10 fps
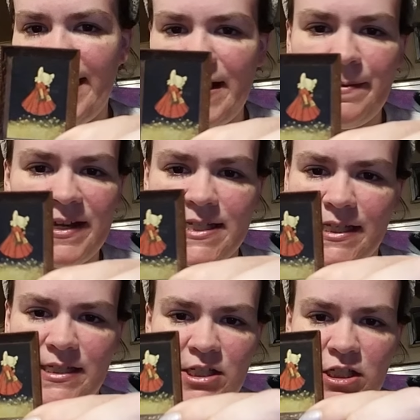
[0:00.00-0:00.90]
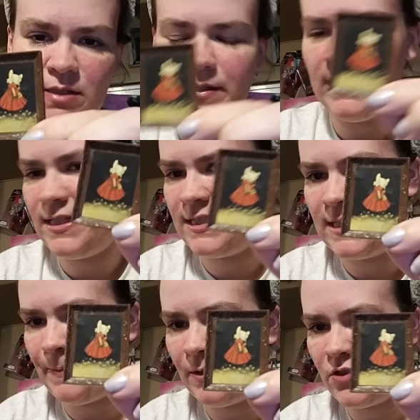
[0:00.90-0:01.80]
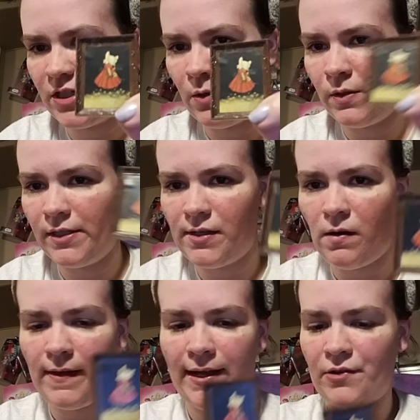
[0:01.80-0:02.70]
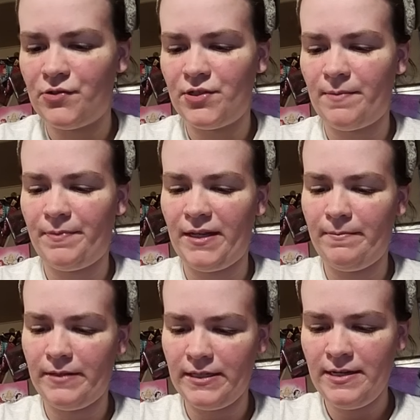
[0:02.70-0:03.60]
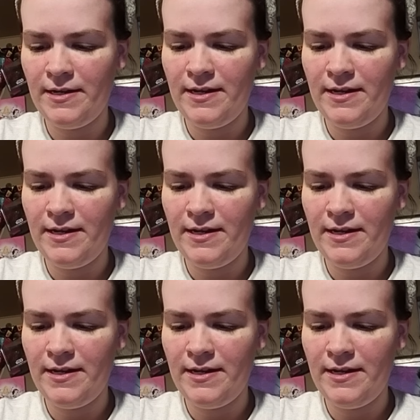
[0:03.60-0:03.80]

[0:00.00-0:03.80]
I'm guessing this, this is supposed to go in a dollhouse or something, but